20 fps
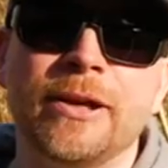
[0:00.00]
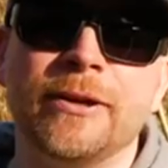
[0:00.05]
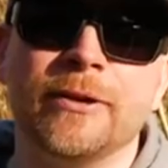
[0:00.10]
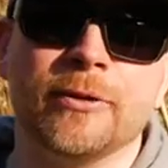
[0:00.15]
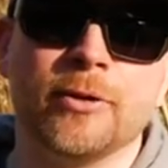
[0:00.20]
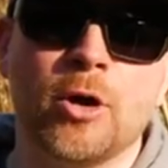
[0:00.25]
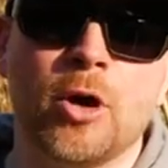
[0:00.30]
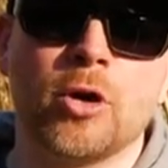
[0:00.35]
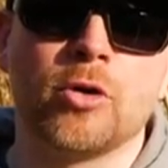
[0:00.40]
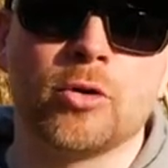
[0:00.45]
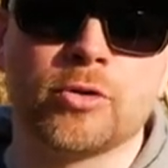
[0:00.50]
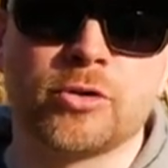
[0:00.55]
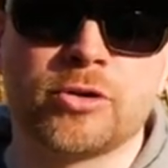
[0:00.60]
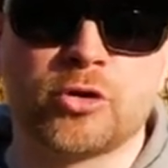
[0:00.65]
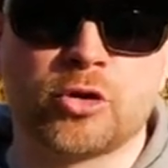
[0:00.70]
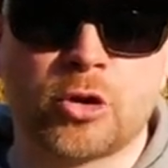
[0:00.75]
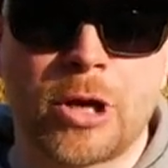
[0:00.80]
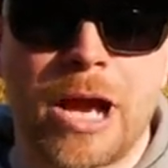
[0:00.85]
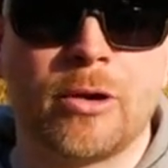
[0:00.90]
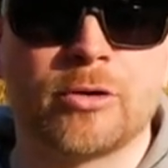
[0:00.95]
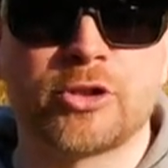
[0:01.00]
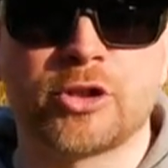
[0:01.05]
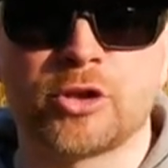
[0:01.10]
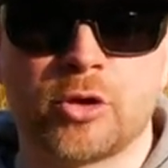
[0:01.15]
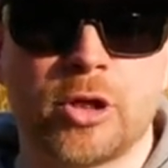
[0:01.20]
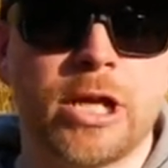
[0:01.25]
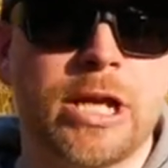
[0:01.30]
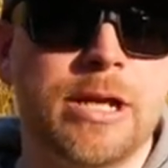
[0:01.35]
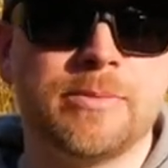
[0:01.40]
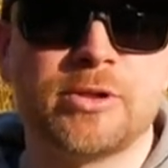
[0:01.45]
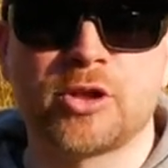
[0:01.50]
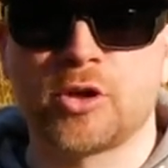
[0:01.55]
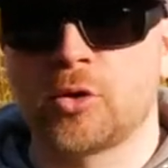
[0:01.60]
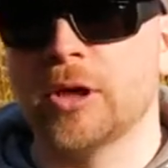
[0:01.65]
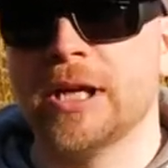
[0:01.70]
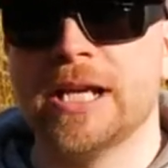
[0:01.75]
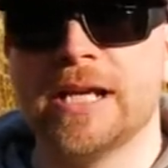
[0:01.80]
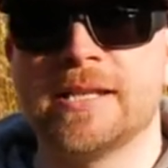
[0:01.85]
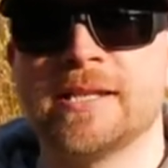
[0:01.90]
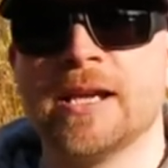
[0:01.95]
of your local trout streams,
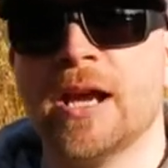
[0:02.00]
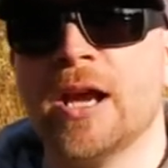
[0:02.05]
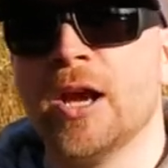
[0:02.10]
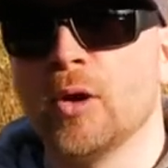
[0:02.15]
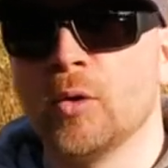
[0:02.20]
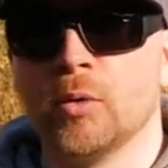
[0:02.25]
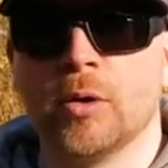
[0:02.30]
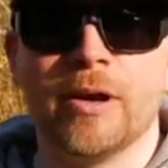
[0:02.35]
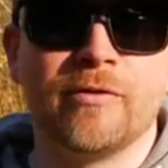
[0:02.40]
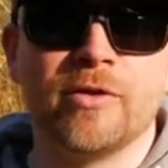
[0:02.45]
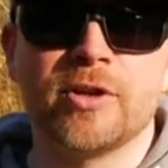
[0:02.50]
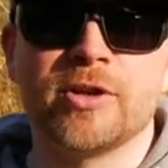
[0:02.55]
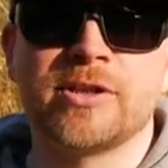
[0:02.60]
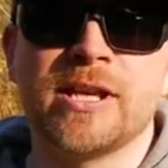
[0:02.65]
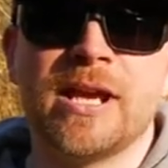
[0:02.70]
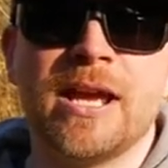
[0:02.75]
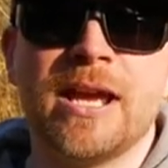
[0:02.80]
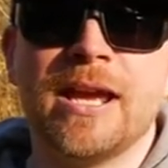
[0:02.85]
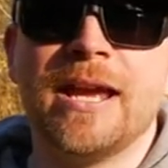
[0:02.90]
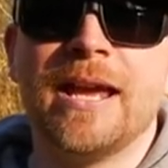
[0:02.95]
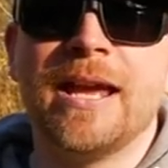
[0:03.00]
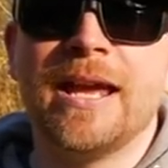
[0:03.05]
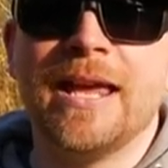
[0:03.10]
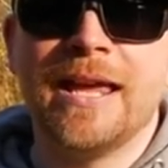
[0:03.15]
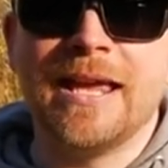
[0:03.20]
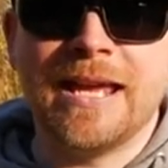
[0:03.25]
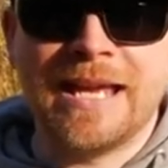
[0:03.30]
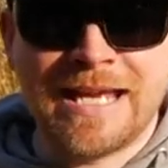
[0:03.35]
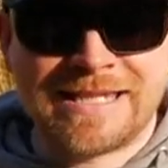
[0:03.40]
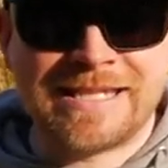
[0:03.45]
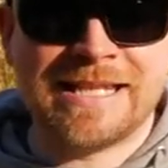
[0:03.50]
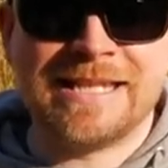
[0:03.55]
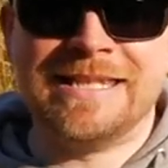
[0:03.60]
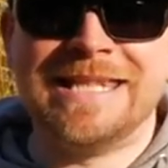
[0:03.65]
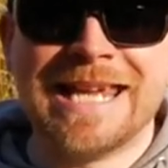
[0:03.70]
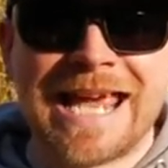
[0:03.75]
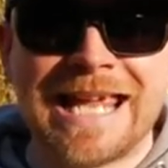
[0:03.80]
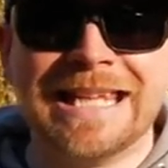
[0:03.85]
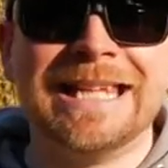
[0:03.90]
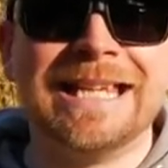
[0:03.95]
creeks, rivers, It's a
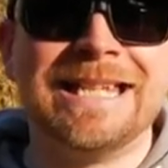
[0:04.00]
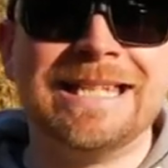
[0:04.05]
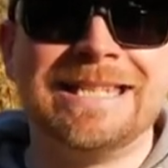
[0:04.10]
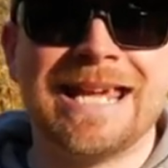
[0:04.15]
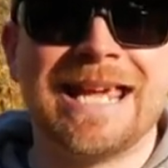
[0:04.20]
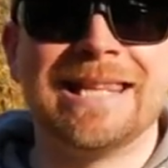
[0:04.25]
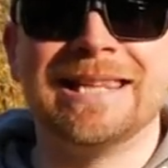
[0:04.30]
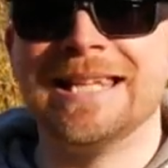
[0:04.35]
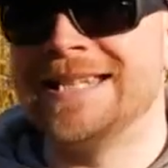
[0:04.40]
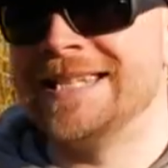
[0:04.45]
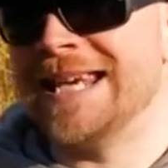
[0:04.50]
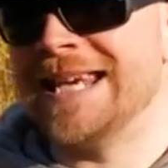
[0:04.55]
deadly, deadly